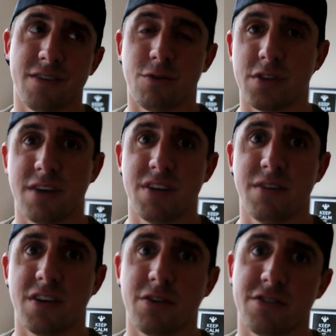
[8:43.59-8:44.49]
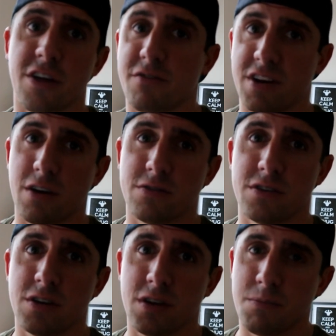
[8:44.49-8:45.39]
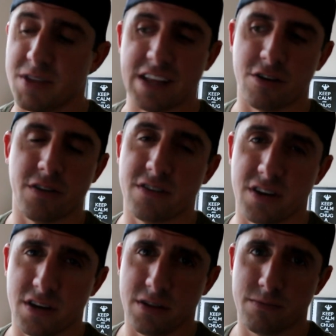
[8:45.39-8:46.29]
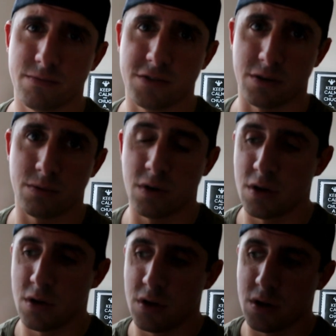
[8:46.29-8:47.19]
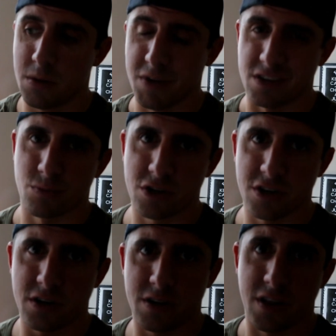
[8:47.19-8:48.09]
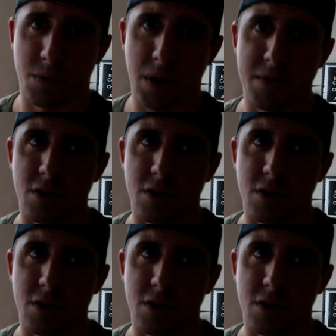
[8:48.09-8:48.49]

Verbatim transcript: like full day eating videos and other videos, but that's all that's in it. So I'm gonna get some work done, then I'll probably